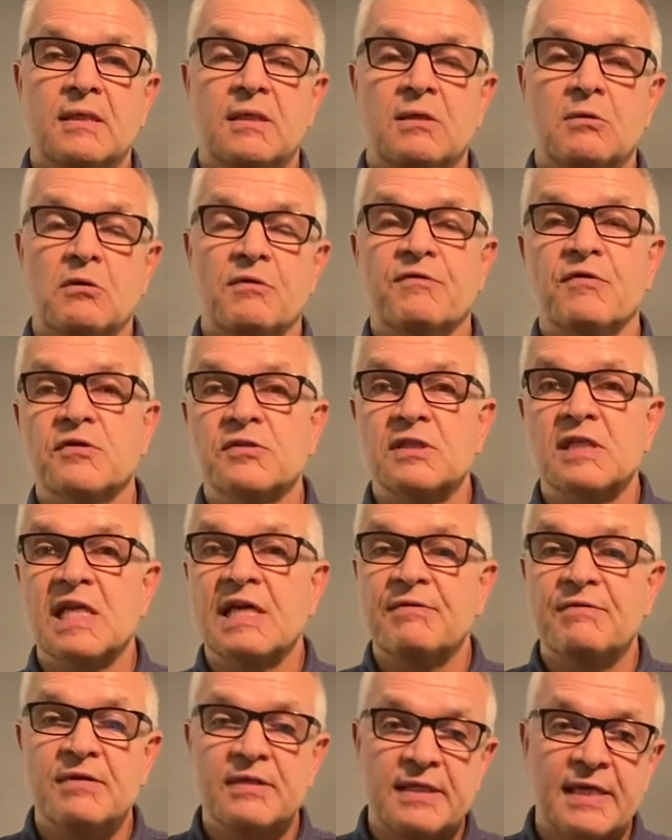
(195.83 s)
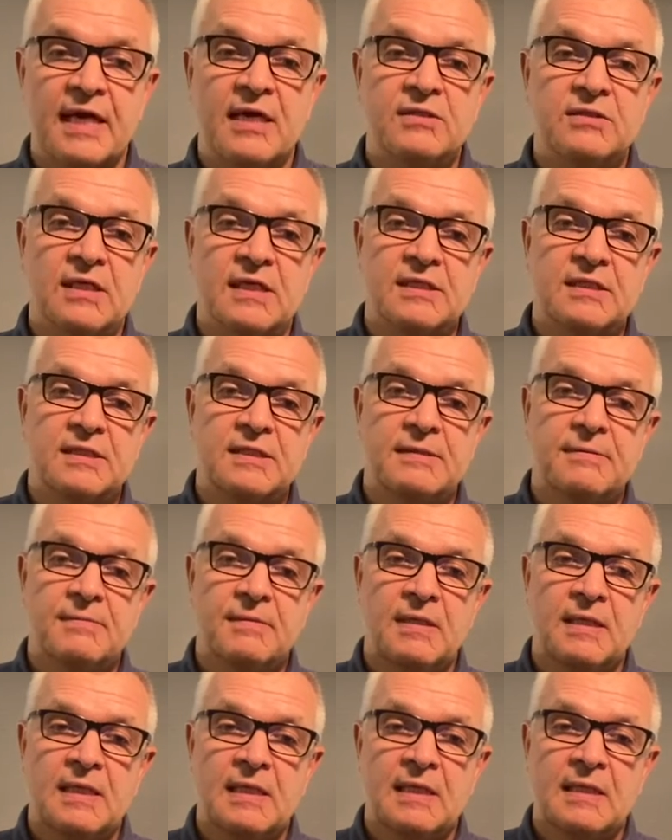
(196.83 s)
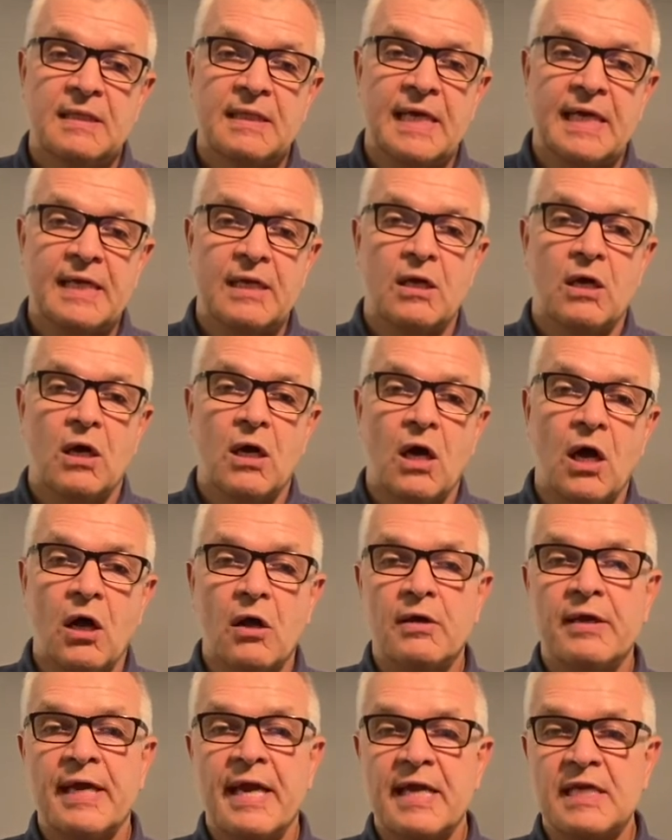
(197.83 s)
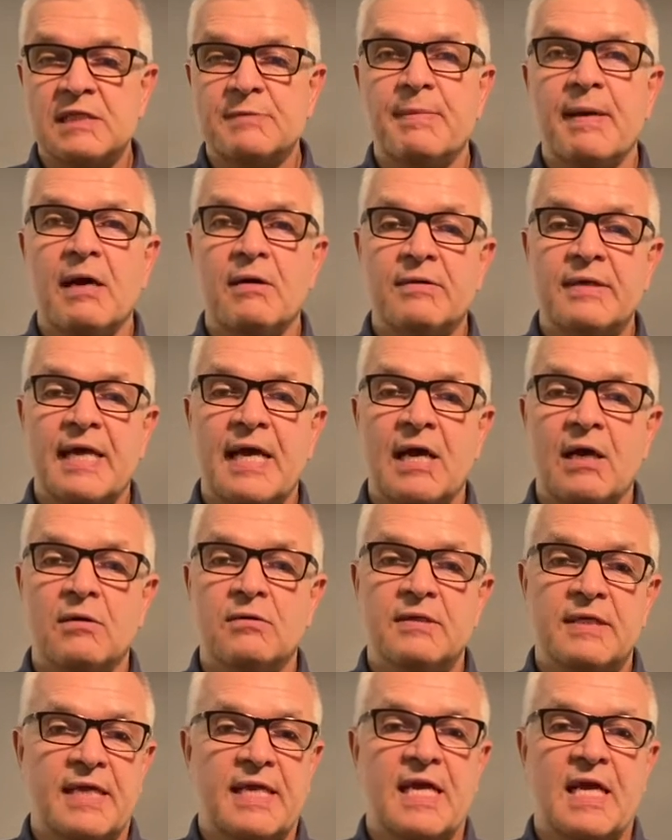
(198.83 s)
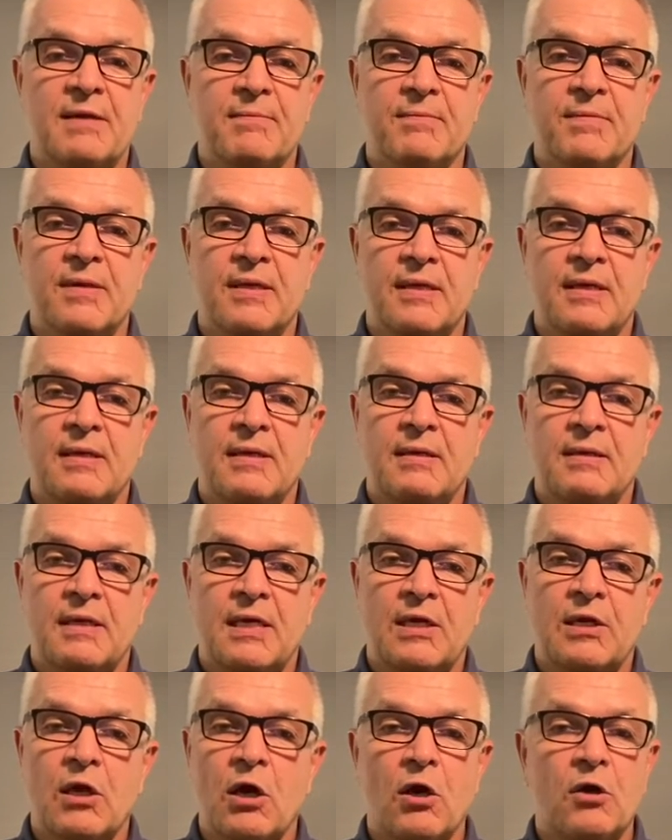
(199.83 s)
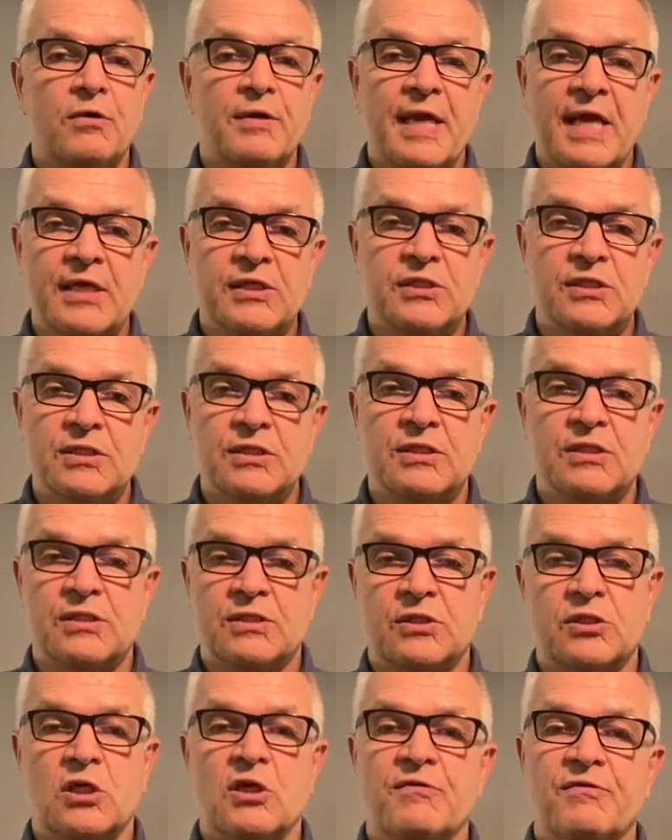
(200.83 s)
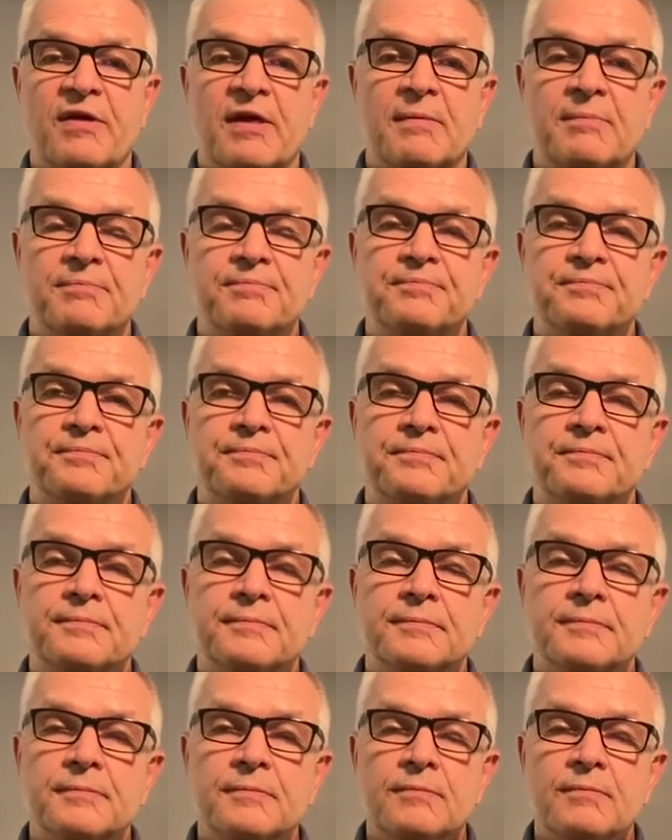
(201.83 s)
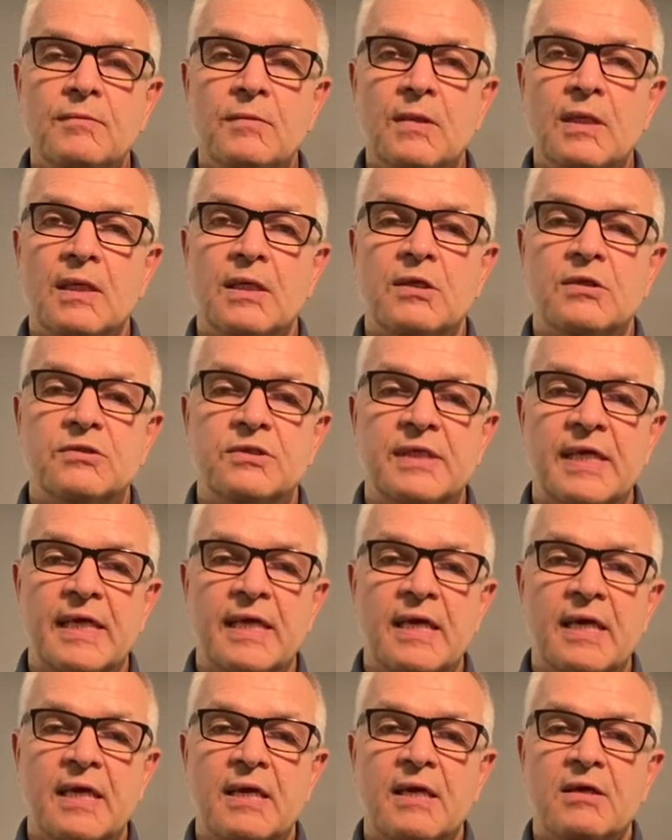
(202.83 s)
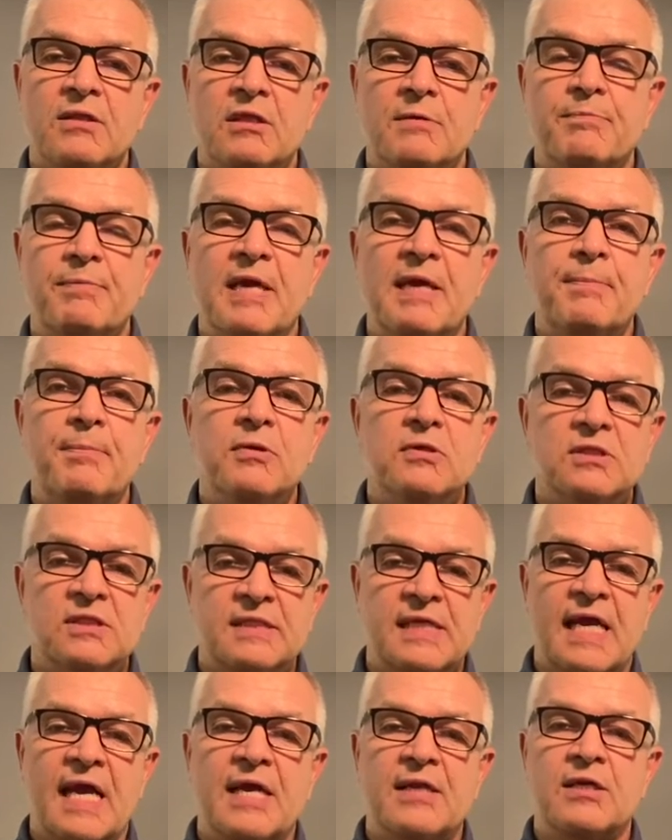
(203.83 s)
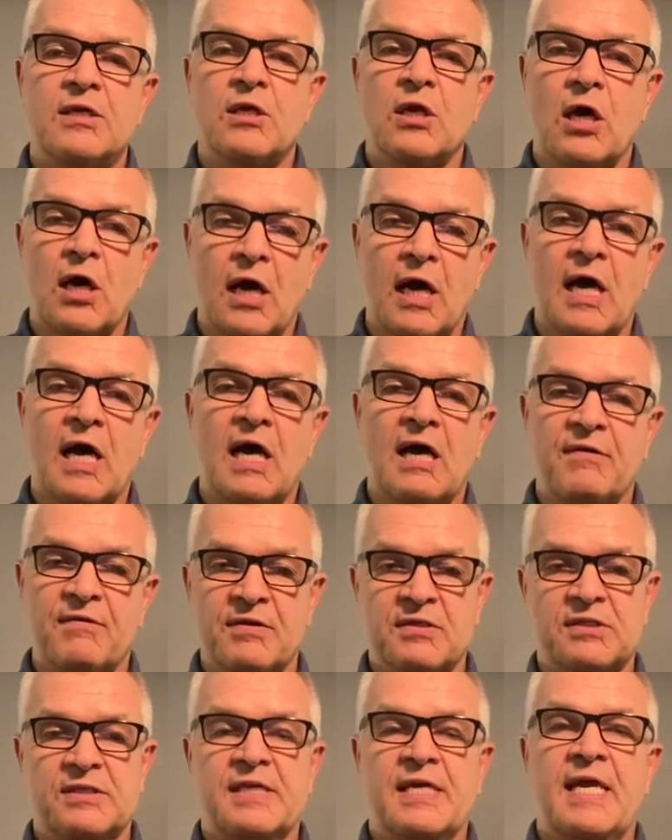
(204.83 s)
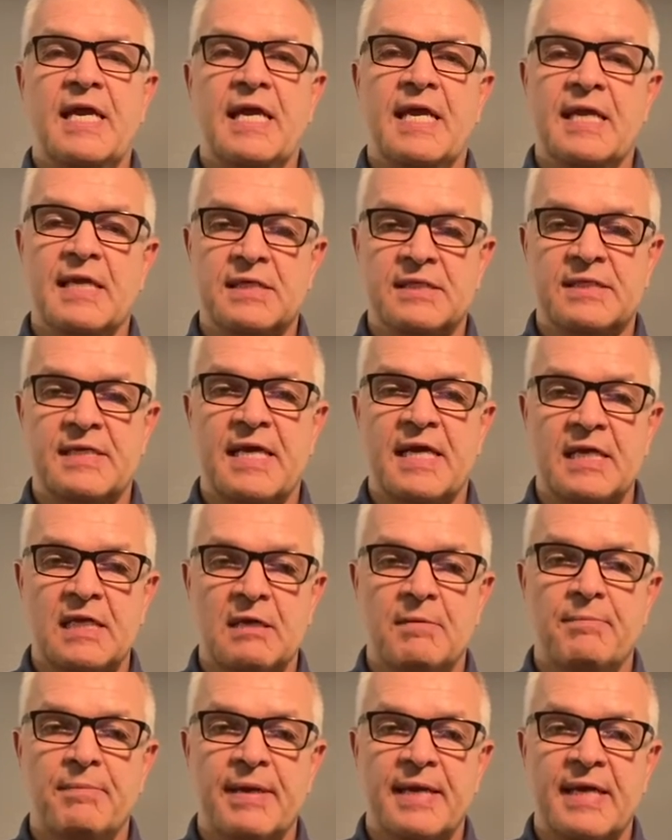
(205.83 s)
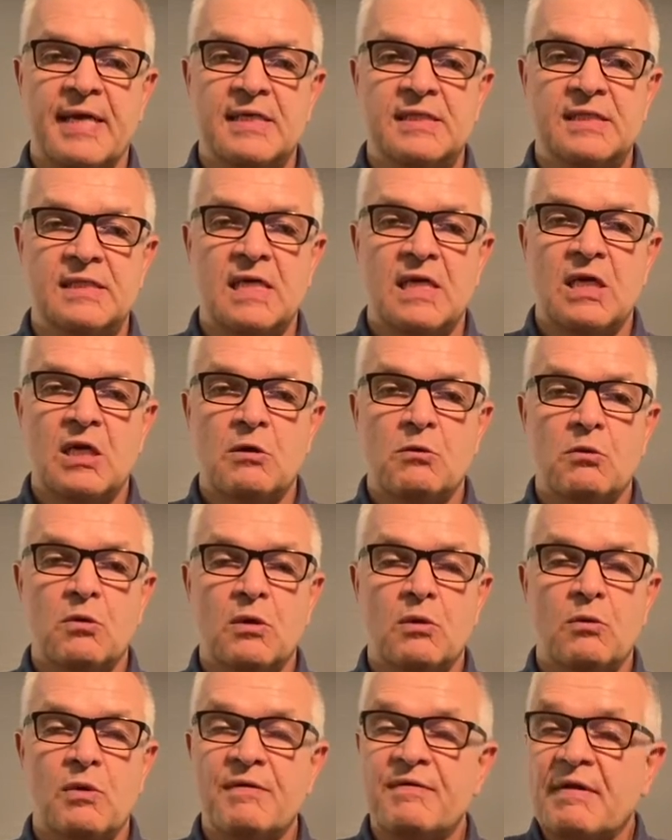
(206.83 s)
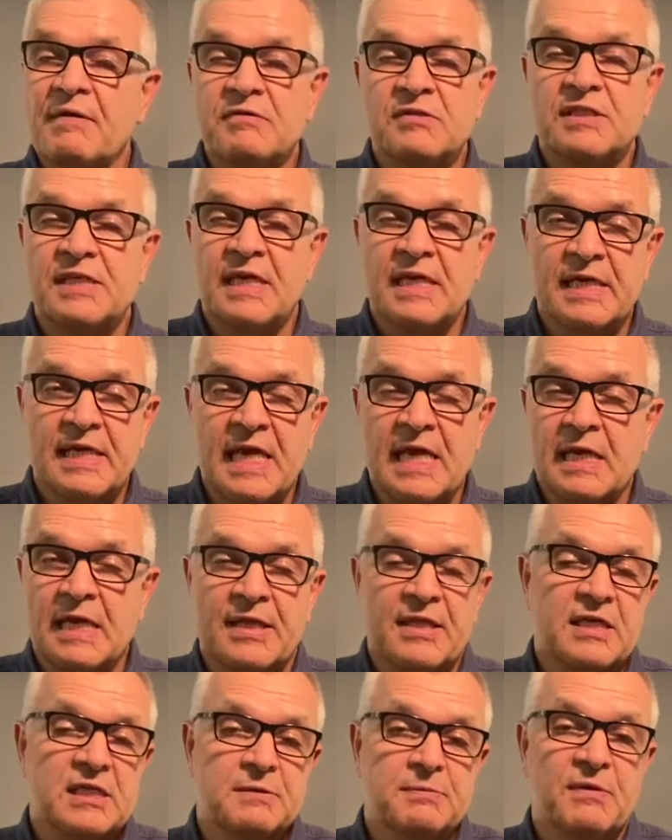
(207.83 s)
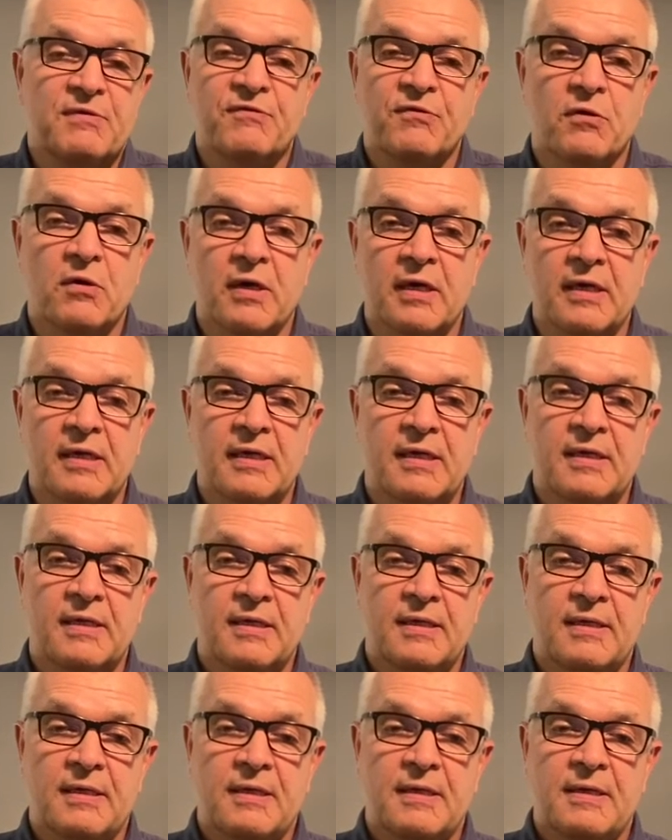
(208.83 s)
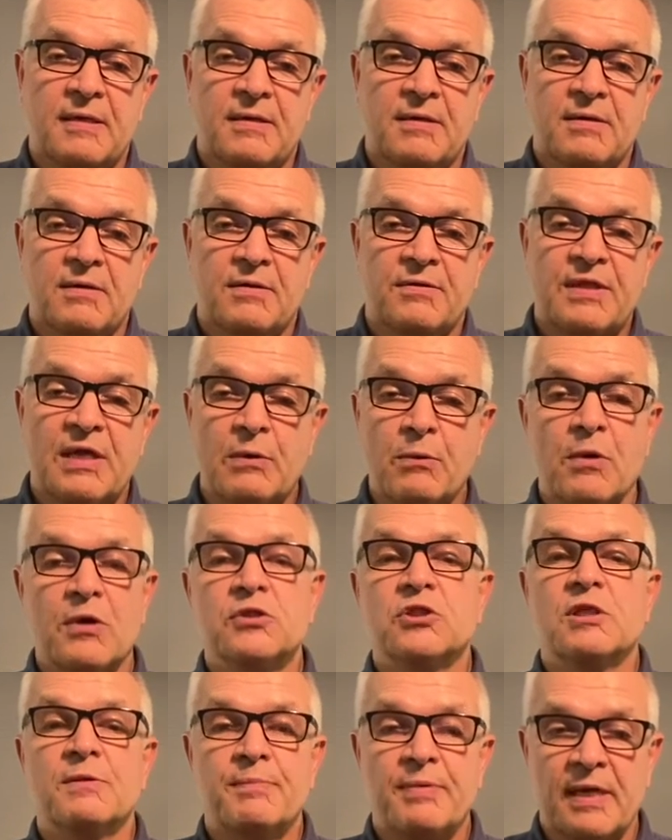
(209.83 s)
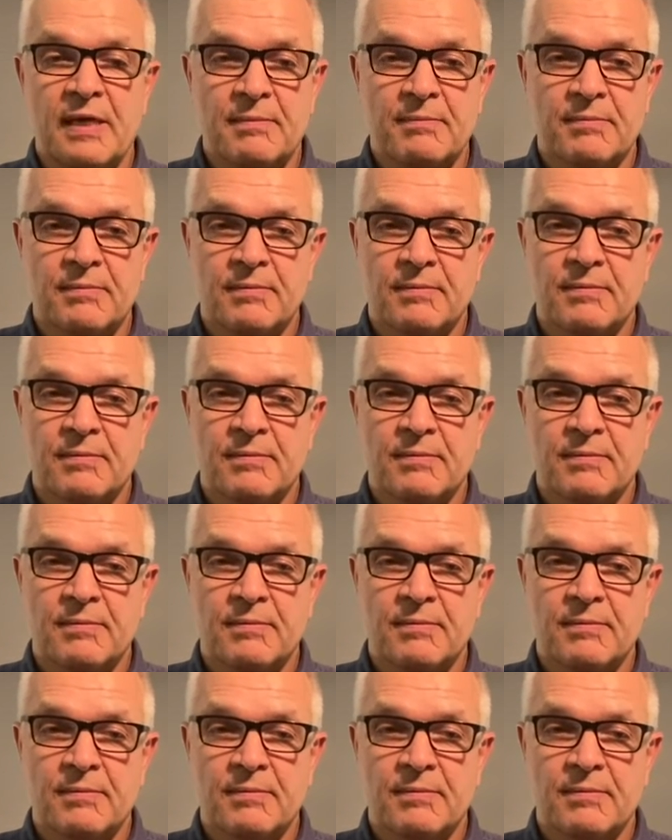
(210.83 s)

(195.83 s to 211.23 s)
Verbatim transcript: Well, verse 11 tells us let all kings bow down to him and all nations serve him. You see, the people stand in awe of this king and this kingdom because we've never seen a king like this before. They worship him,